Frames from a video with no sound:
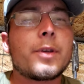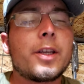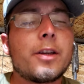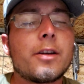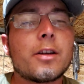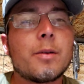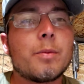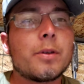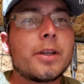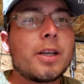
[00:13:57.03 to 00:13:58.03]
here in a
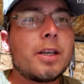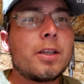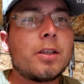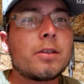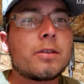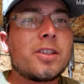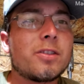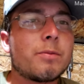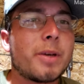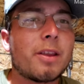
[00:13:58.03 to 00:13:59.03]
couple of days.
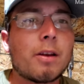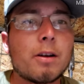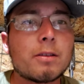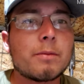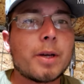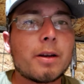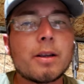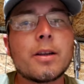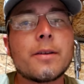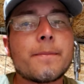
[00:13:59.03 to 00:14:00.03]
Just my thoughts about
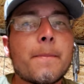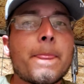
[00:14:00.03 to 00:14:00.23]
it,